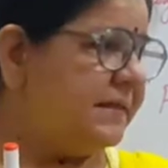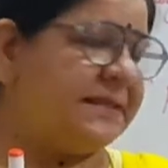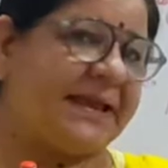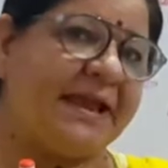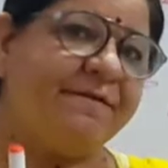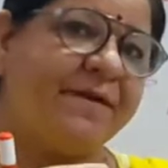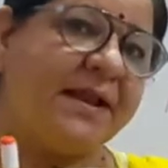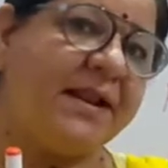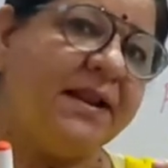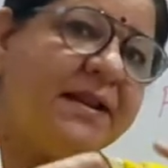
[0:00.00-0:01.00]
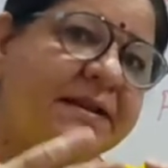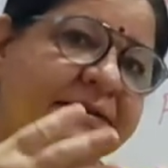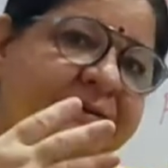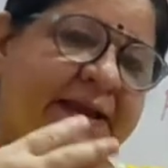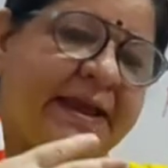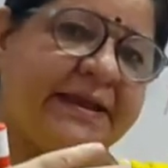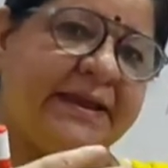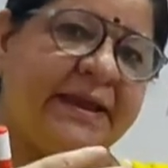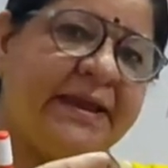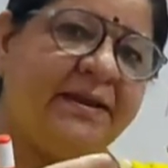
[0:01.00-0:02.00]
they will
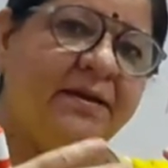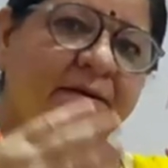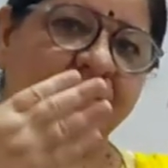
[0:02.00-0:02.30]
take in